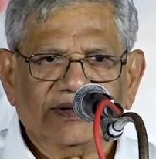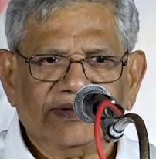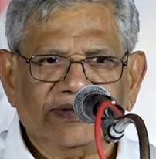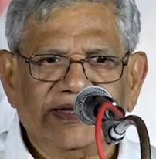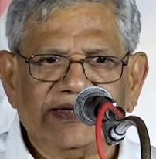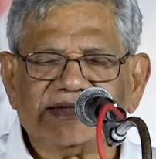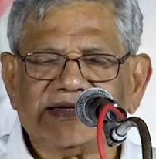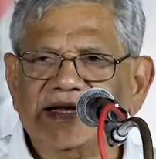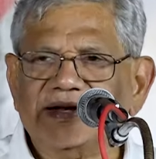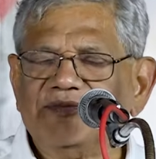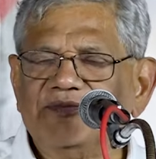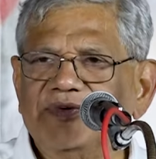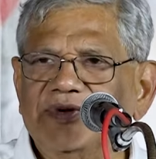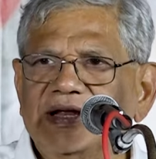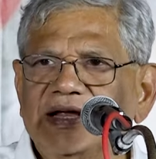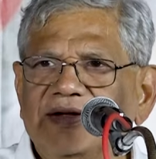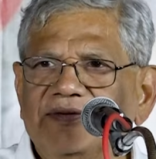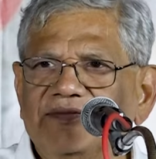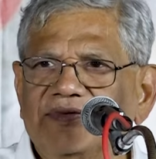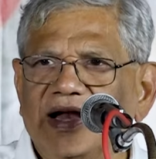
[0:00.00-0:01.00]
They said,
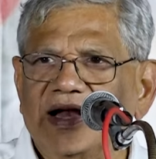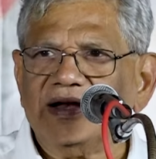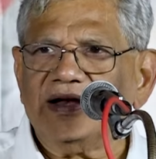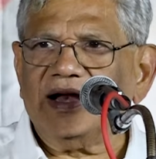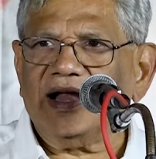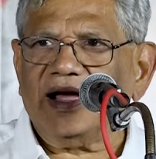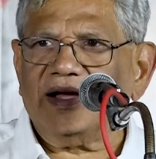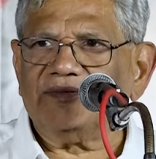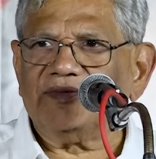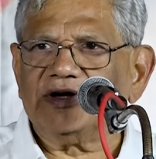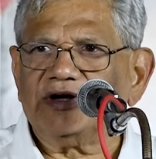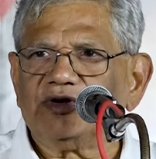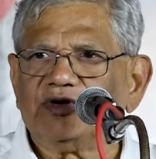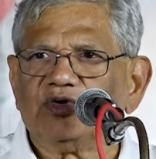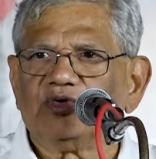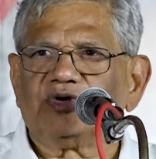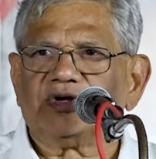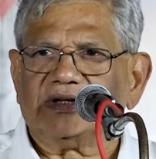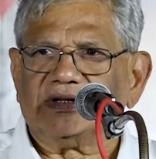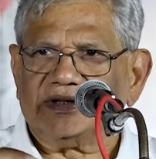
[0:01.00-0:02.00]
we have done our
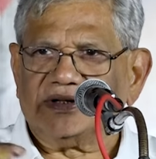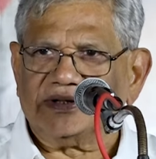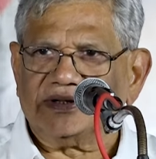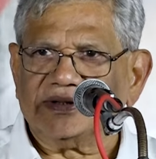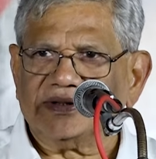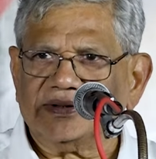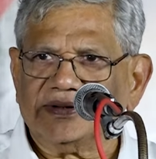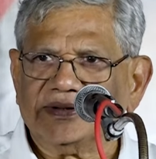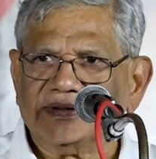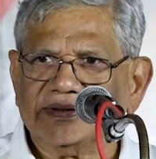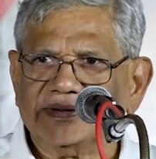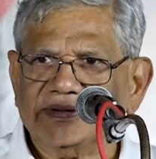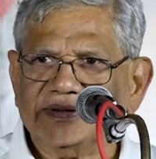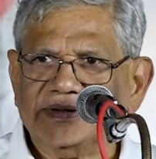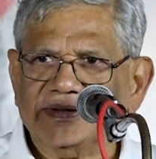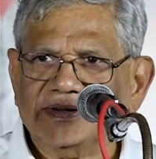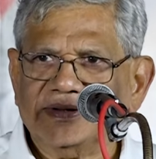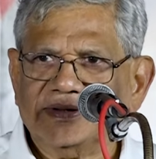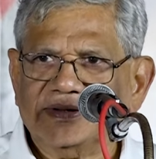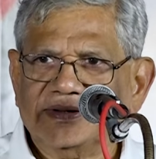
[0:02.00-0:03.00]
duty.
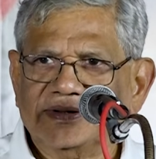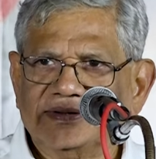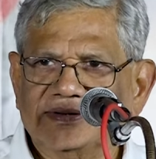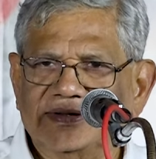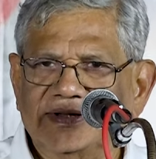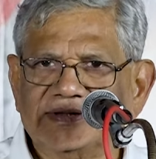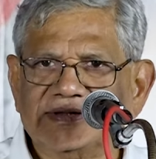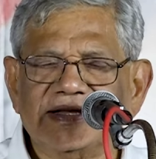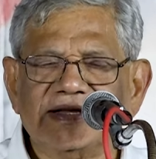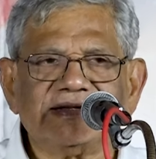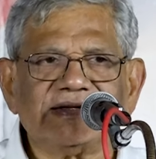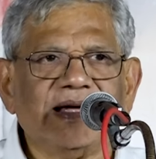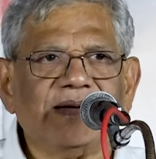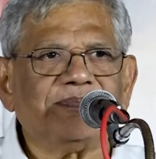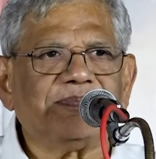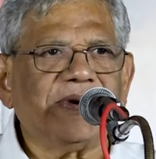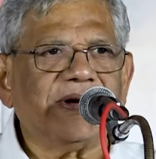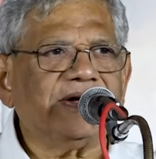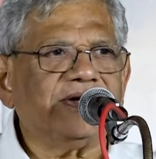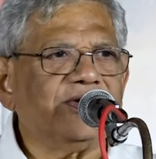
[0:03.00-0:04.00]
This is
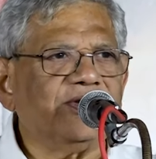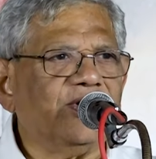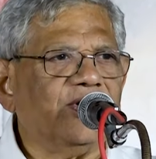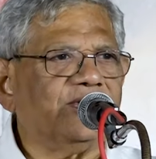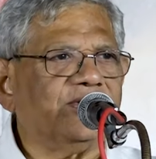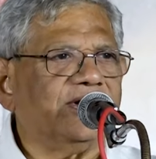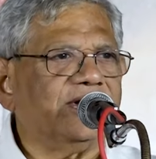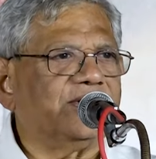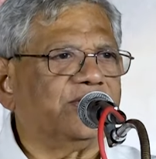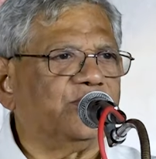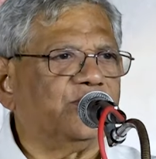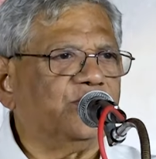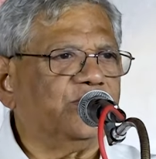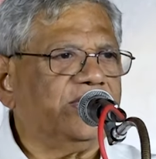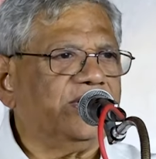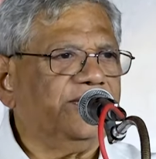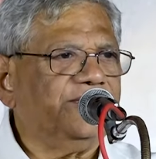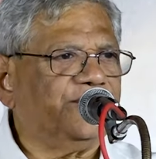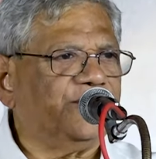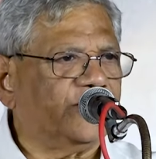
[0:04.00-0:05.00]
a patriotic
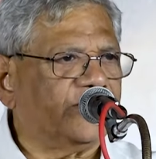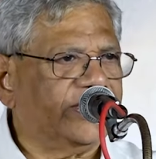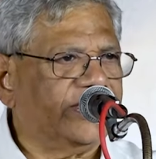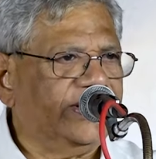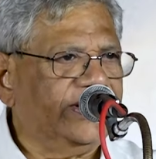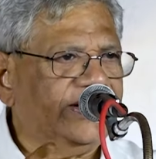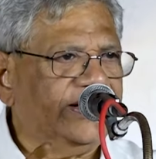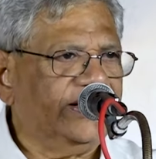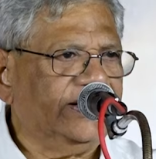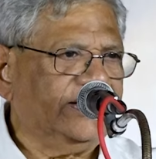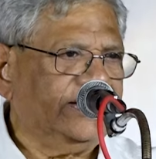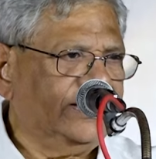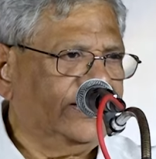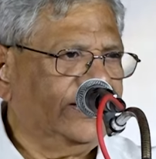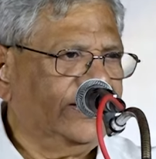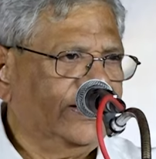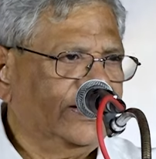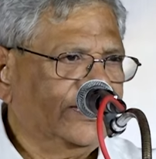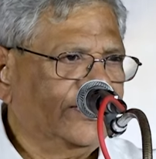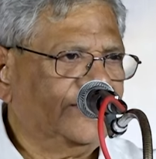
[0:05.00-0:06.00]
duty for India.
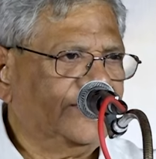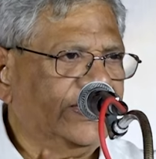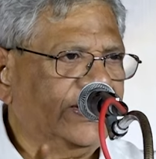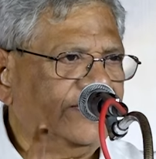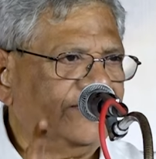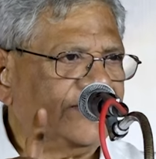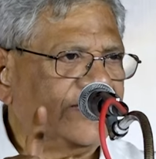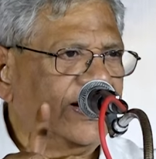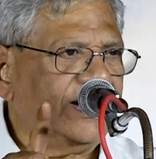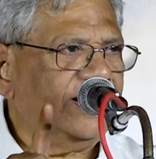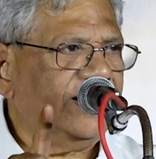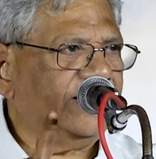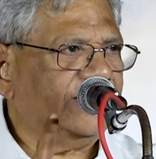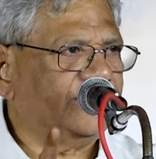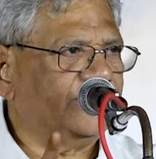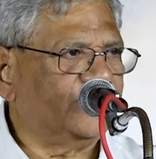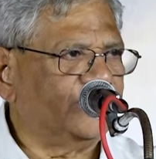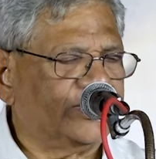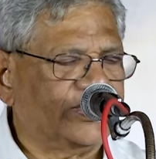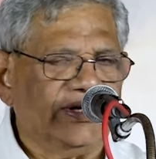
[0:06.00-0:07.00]
We have done our
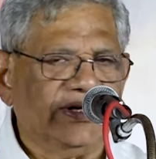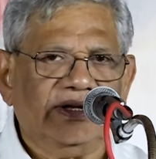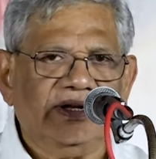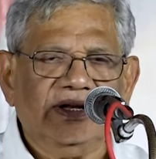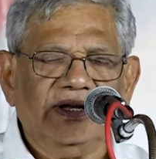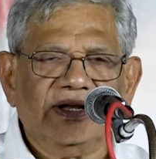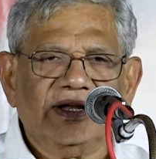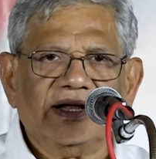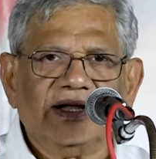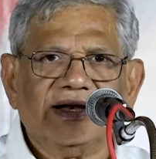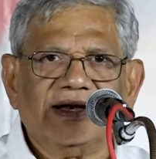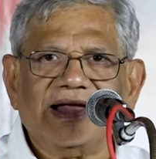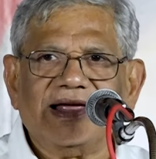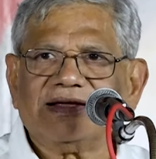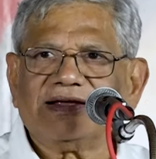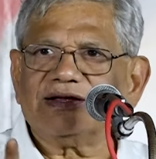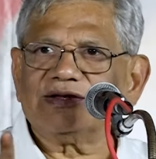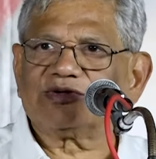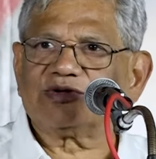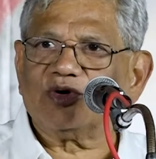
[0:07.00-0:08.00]
duty.
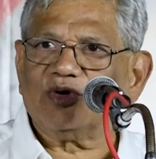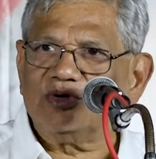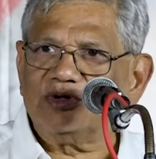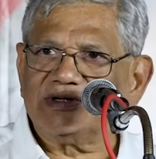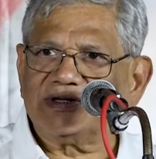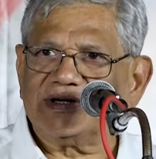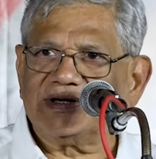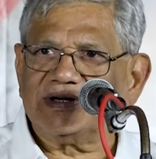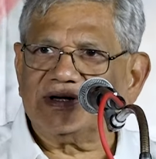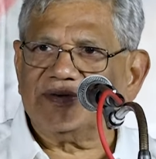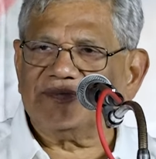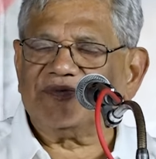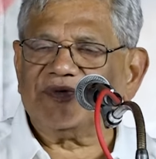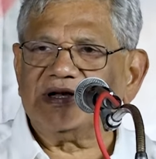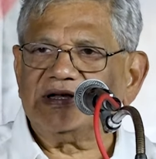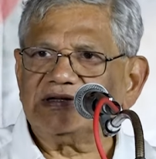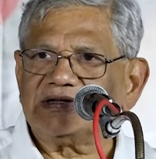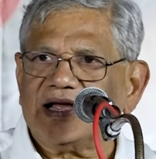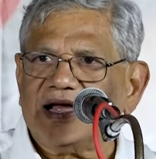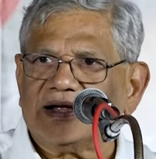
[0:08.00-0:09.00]
like a soldier
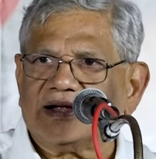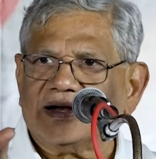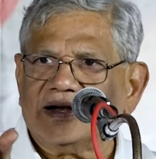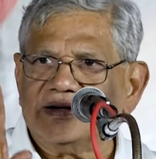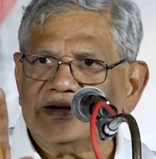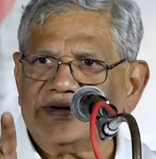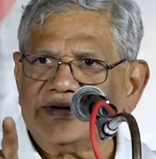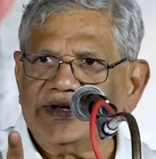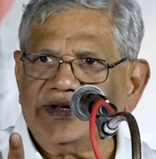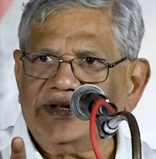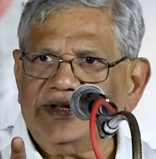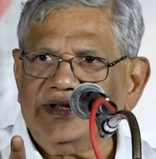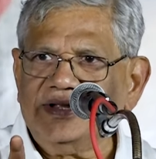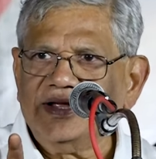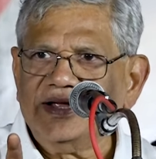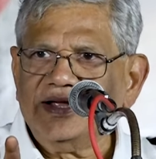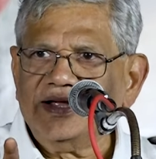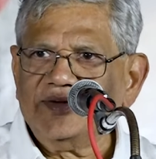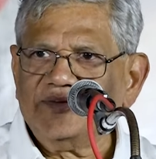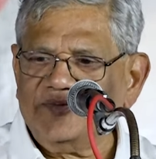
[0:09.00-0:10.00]
defends our country,
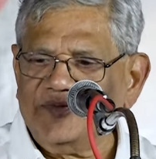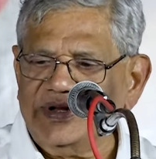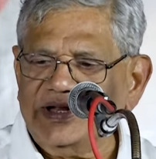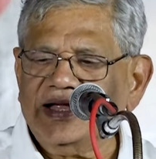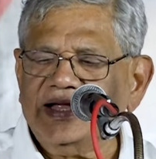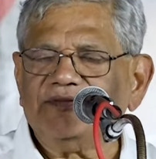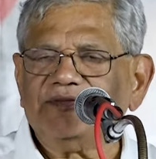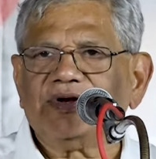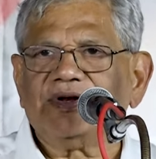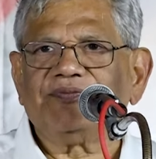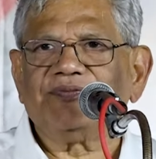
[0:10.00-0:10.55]
we have